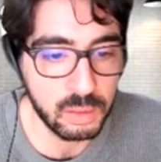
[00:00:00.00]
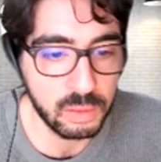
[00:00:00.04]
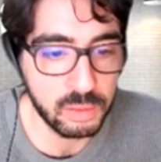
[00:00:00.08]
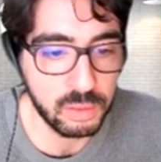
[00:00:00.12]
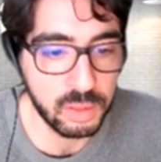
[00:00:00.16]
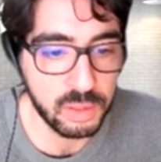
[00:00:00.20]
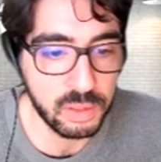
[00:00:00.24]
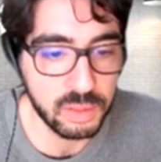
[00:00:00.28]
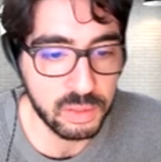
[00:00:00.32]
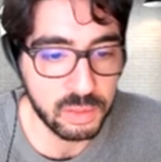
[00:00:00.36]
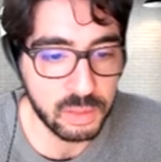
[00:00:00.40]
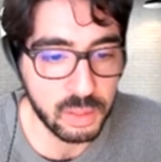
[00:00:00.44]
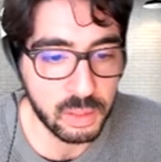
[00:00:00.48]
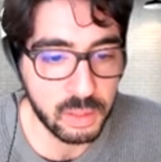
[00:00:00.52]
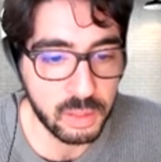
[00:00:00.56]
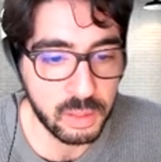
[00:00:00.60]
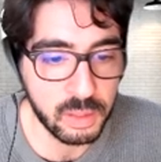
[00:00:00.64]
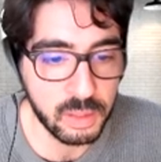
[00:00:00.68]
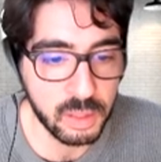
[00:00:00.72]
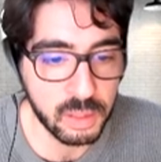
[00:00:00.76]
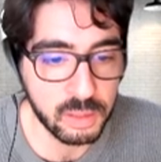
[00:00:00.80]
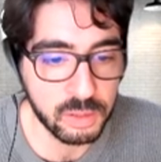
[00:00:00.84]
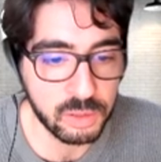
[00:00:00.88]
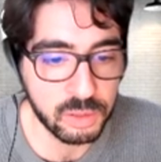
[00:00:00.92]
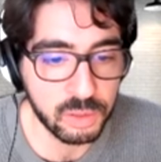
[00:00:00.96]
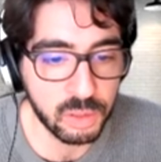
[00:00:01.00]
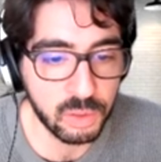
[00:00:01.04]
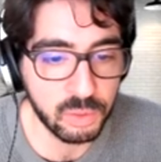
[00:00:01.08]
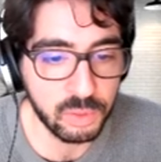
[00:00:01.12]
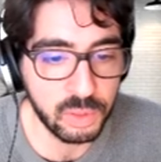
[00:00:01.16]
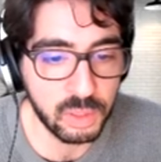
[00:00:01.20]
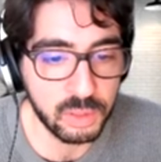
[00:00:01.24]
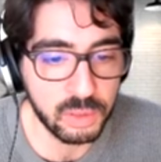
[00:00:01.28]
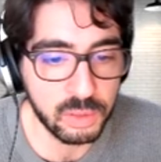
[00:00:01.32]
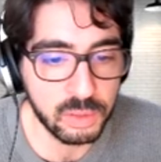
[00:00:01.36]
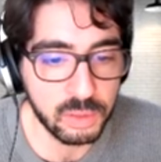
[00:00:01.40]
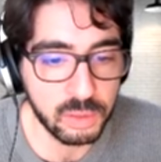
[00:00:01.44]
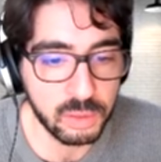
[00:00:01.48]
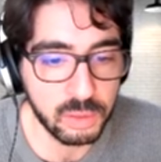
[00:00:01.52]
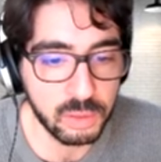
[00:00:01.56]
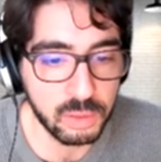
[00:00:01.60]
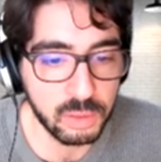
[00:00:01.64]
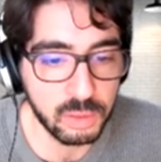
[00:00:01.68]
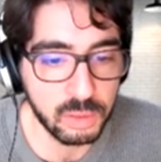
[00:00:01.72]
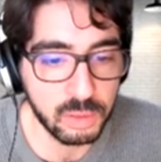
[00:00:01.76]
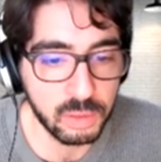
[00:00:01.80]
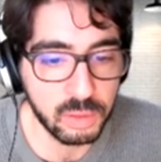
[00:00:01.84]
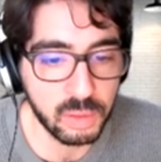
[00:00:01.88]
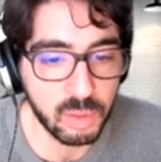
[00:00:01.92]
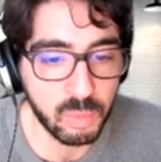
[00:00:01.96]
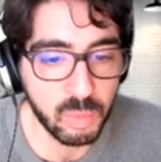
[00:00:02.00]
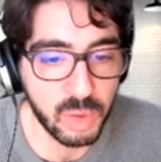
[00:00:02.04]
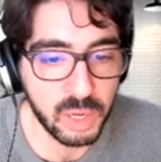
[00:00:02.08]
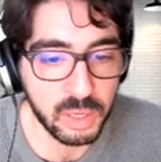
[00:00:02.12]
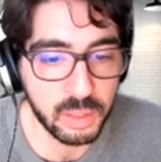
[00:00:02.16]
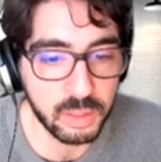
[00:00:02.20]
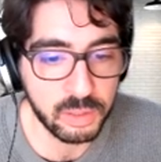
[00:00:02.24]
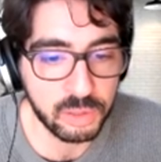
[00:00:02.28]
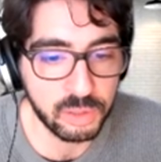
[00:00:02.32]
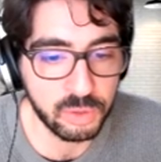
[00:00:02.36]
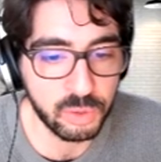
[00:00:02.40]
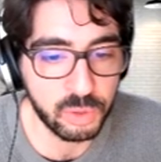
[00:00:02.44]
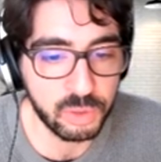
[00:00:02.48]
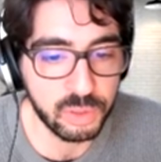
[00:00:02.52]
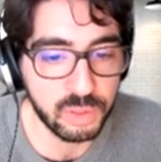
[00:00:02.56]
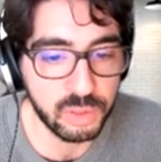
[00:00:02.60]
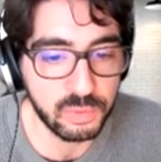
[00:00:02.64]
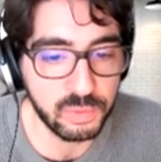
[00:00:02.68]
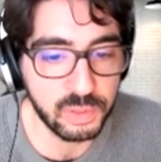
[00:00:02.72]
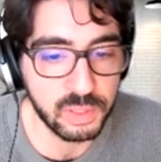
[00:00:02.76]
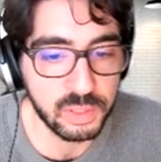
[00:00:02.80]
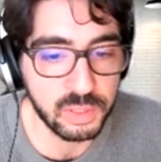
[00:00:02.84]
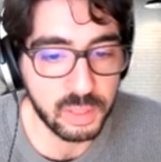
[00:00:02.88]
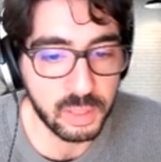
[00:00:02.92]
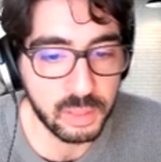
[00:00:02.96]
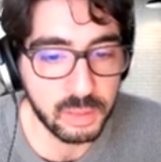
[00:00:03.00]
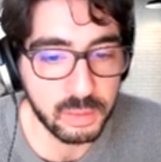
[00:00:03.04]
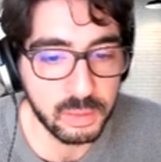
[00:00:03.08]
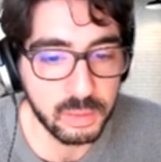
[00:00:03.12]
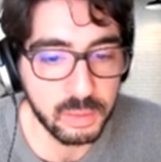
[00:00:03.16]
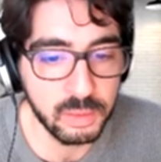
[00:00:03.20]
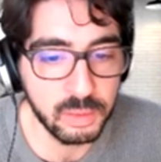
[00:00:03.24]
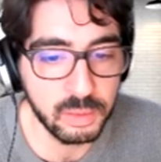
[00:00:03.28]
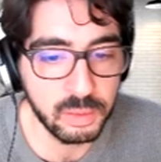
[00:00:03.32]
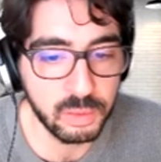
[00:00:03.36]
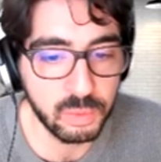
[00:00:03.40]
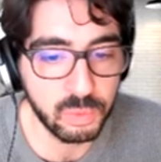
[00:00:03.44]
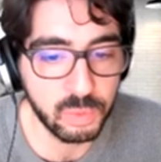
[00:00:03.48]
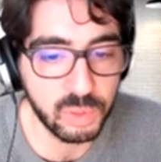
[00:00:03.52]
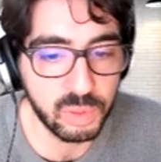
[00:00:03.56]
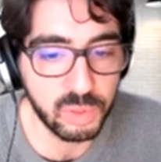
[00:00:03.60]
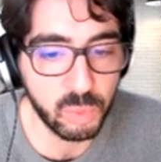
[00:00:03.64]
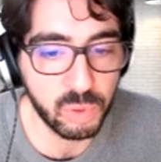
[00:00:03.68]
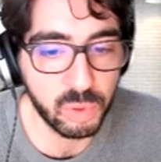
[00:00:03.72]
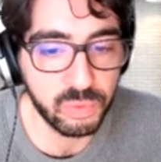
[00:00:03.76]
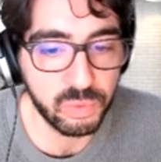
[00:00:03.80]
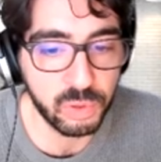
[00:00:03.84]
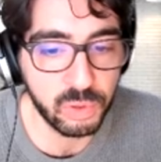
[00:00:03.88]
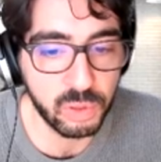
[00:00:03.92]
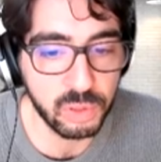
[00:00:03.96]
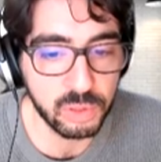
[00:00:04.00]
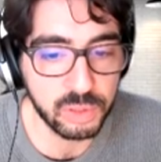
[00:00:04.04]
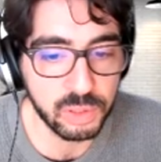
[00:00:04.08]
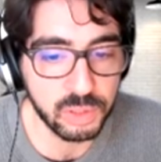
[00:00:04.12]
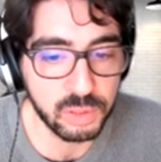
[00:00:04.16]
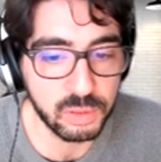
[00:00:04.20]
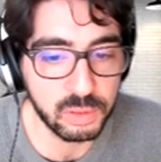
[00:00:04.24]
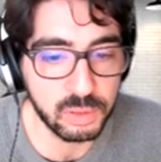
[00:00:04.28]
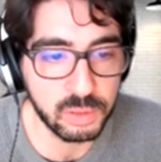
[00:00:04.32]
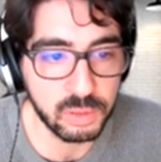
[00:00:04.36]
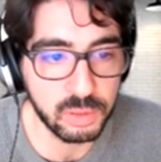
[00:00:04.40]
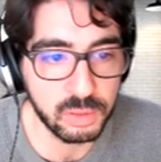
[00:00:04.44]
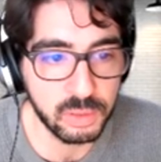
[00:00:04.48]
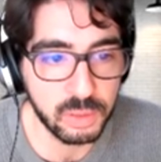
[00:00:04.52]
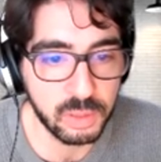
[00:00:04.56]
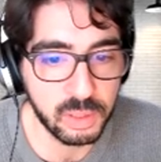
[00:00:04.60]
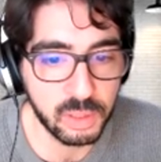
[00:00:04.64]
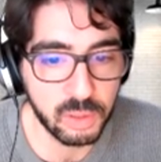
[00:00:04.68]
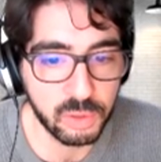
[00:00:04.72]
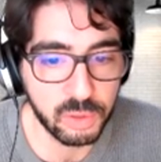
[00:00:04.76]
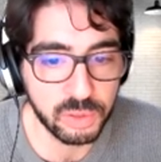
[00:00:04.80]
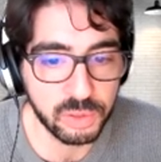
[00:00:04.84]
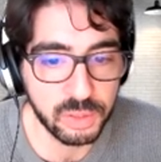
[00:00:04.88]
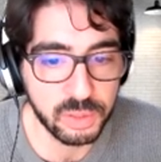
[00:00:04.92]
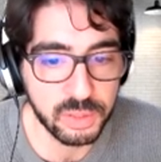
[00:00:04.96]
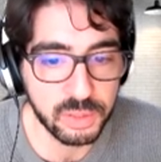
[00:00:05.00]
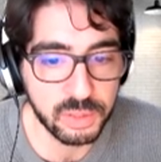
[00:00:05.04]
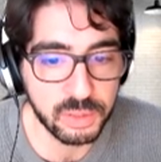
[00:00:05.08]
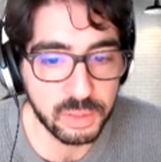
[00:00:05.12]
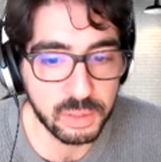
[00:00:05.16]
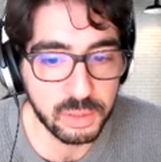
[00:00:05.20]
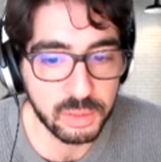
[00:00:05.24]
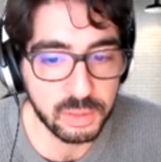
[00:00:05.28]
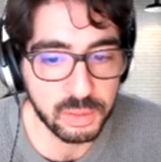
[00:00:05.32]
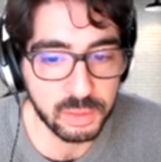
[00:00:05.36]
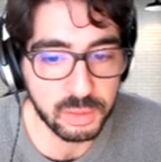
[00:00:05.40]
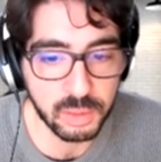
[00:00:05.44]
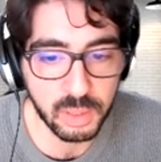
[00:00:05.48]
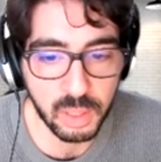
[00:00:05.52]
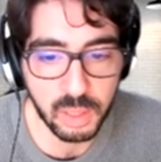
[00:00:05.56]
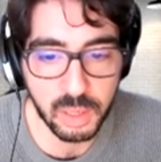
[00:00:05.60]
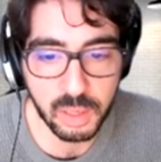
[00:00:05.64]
This study has shown that combining generative design with morphological characteristics